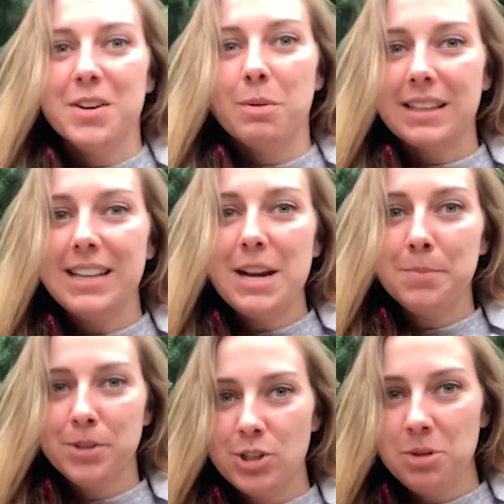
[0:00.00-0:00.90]
With the land
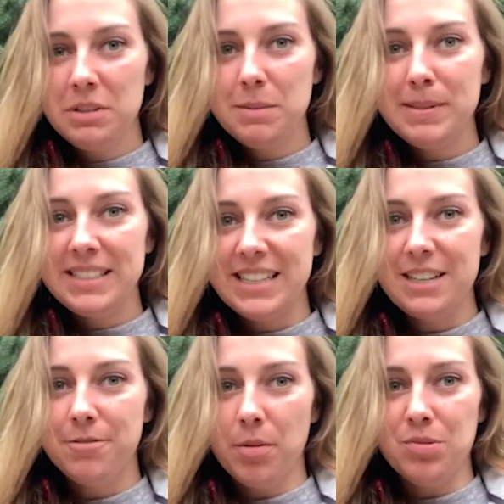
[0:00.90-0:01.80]
presumed to be
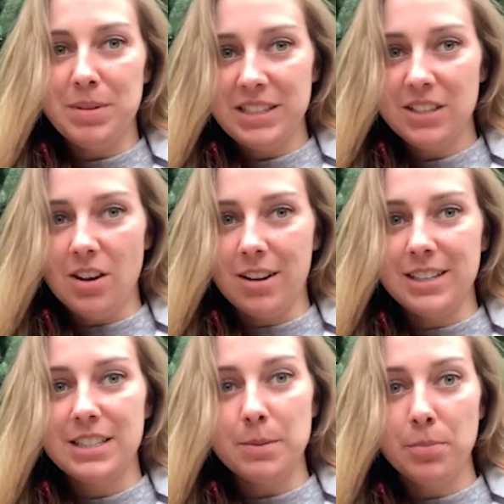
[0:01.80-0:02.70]
ceded from the
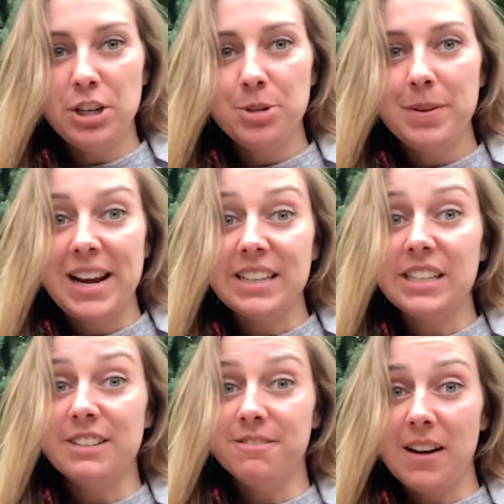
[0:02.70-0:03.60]
Mississaugas, the British began to
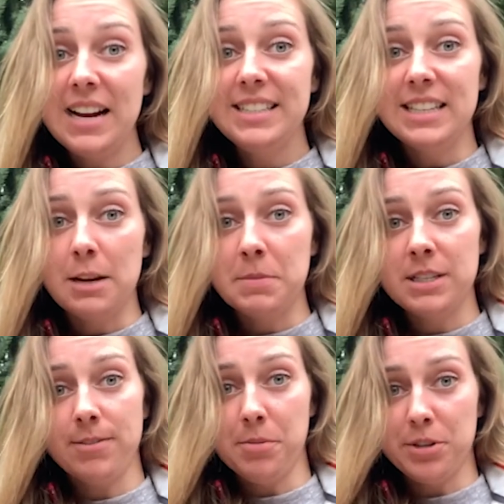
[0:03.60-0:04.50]
divide segments
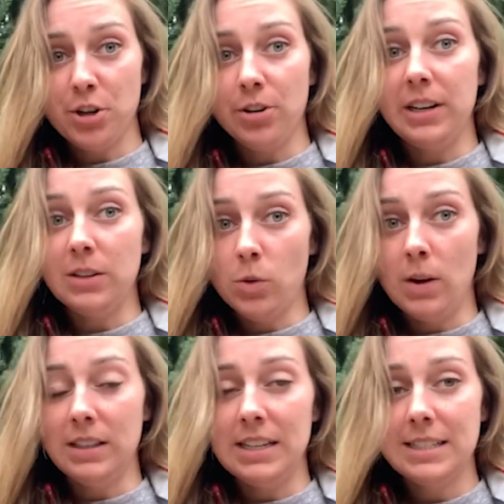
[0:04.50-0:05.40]
for returning
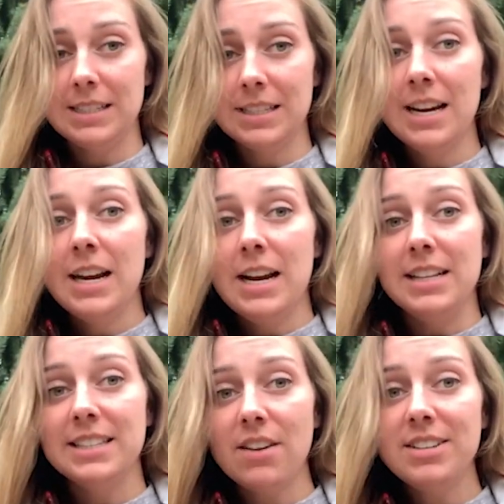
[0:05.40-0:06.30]
Loyalists. In
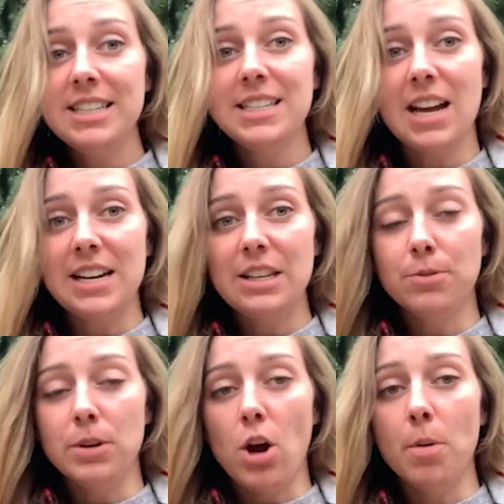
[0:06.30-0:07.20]

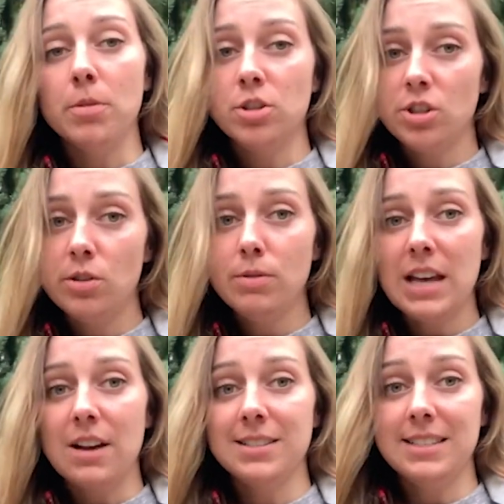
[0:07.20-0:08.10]
1793, almost
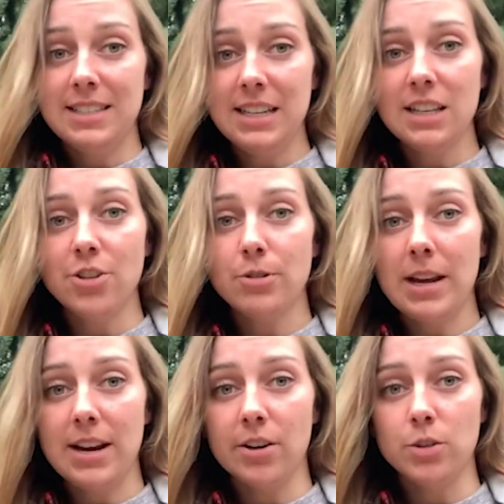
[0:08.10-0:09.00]
2,600
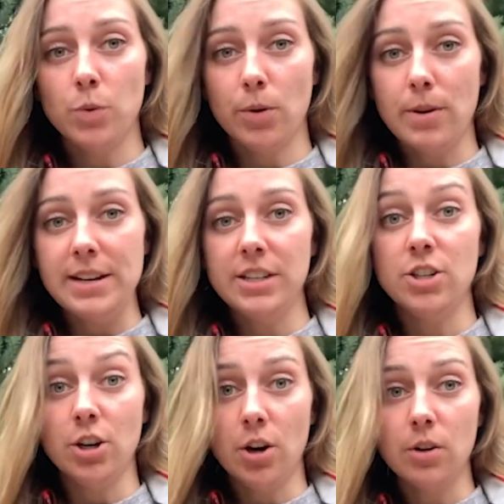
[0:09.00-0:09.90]
acres were granted
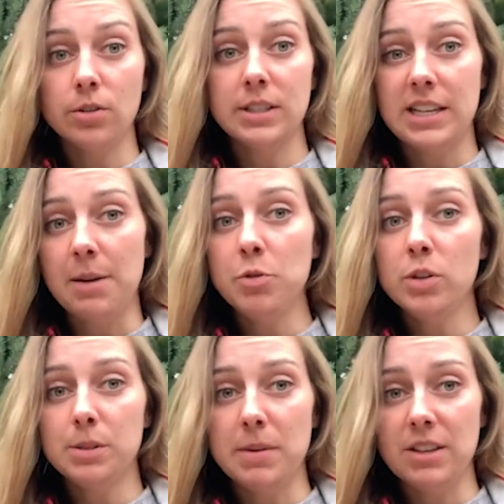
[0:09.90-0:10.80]
to Colonel Samuel
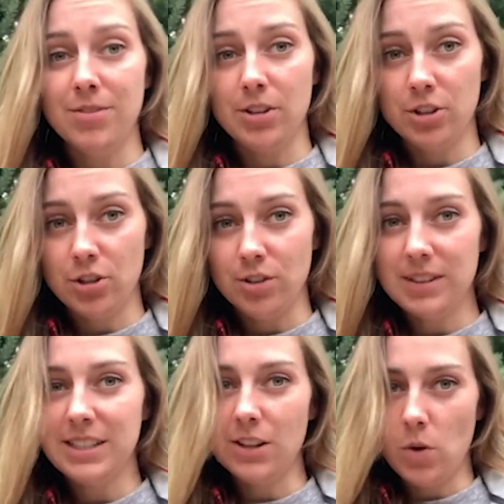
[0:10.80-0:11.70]
Smith for his
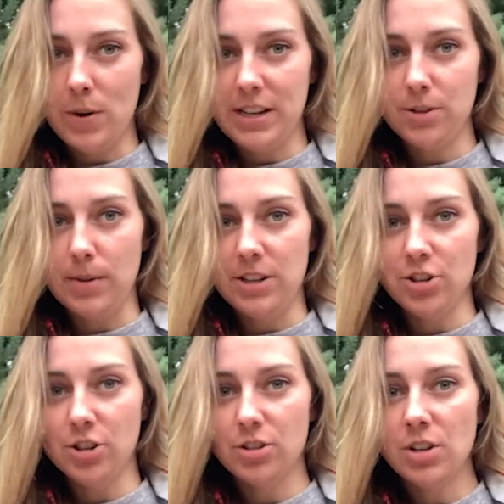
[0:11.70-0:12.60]
service in the Queen's
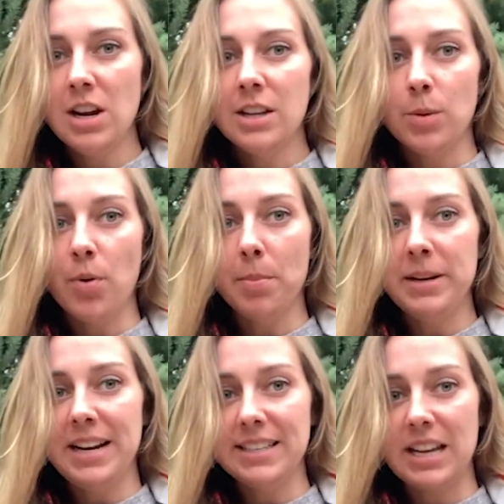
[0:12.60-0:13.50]
Rangers. The
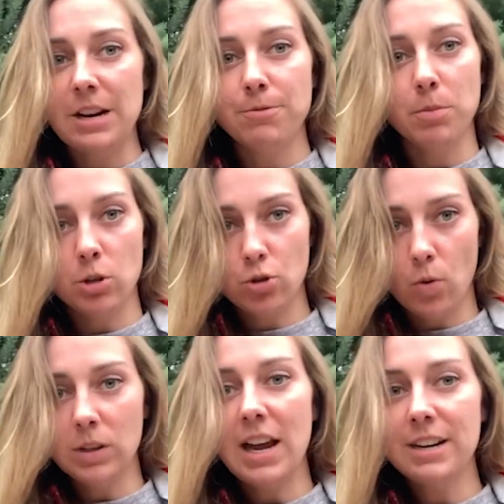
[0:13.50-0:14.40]
property extended from the
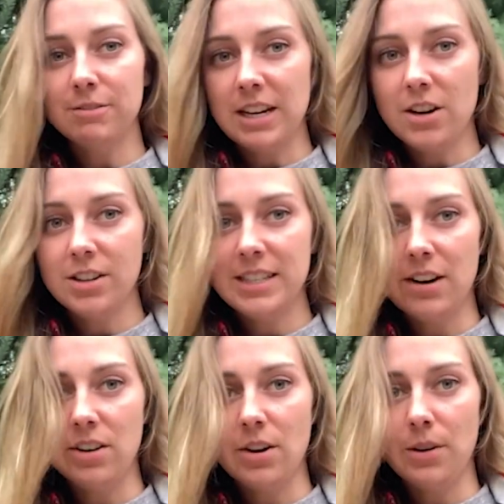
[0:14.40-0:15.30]
shoreline of Lake
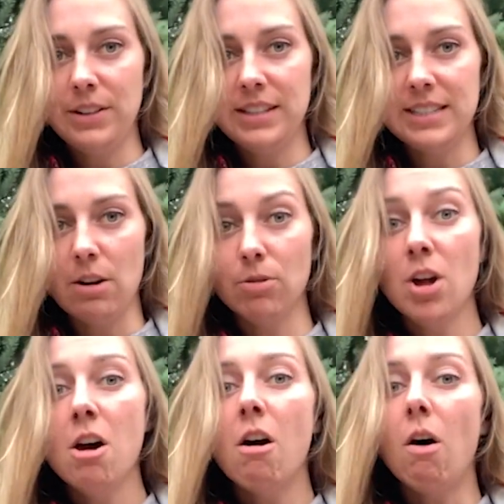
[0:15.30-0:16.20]
Ontario in the south
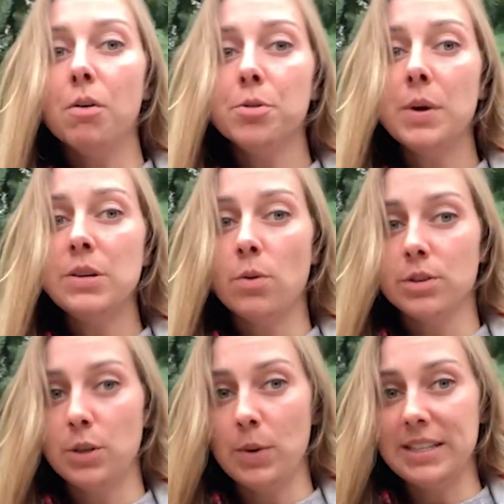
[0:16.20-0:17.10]
all the way
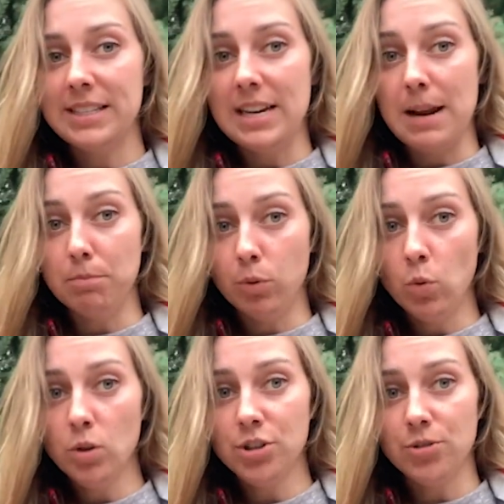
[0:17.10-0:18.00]
north to what is today
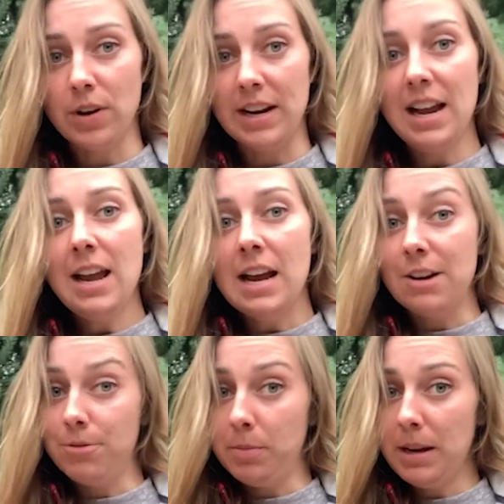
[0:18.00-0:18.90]
Bloor Street,
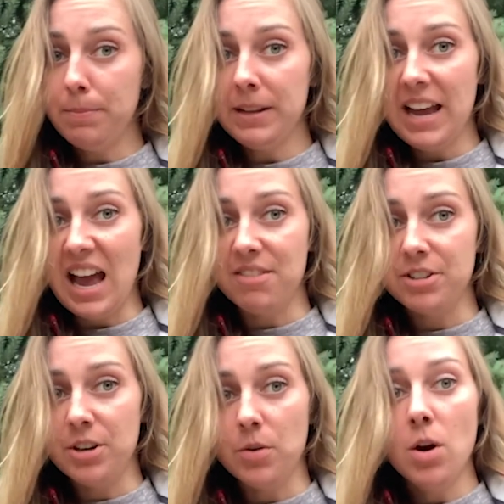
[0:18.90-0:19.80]
and from Kipling
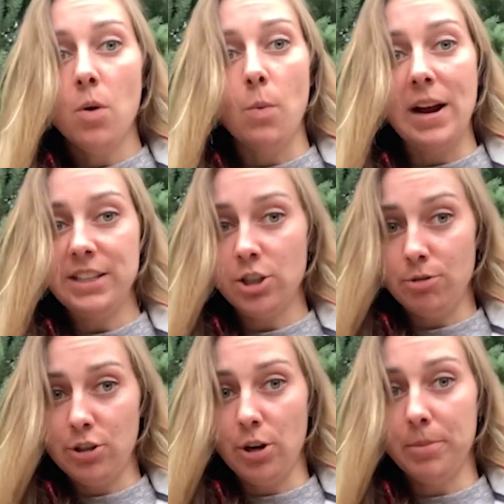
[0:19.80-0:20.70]
Avenue west
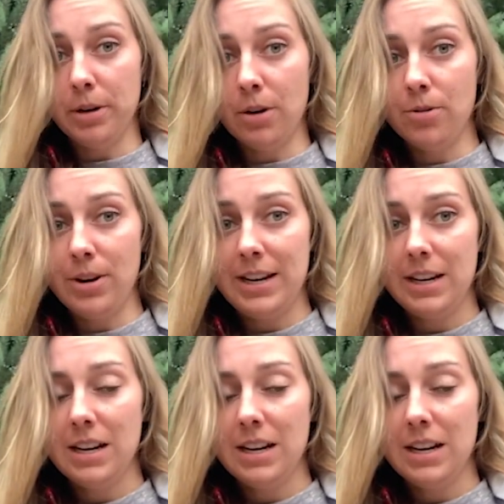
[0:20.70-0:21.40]
to Etobicoke Creek.